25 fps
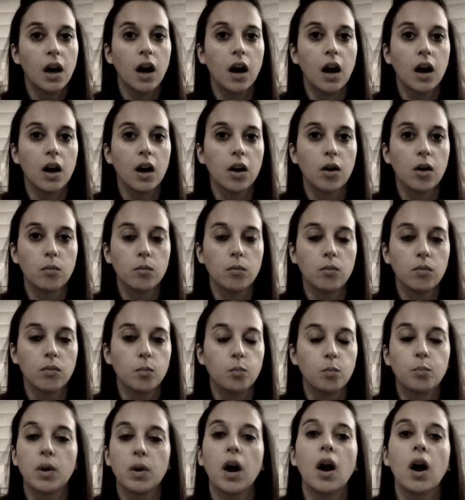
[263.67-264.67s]

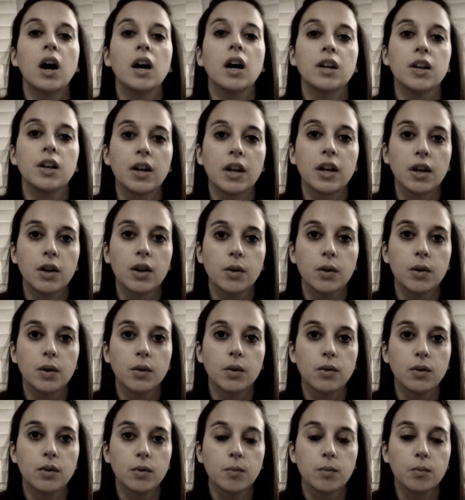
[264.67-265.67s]
but I don't know
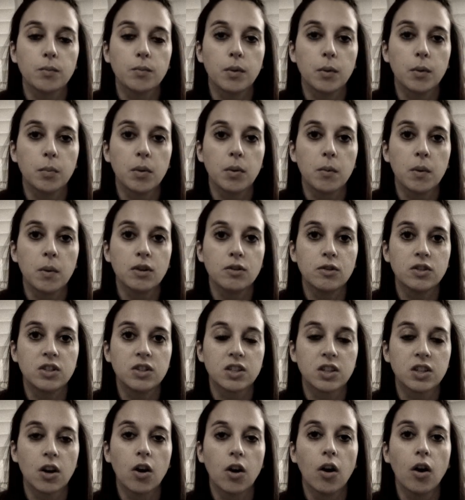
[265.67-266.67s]
who the
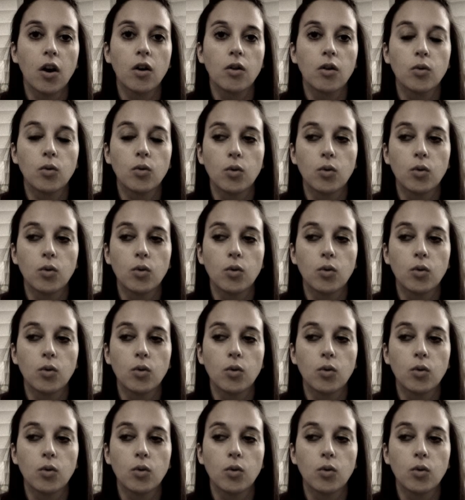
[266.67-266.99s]
promoters are,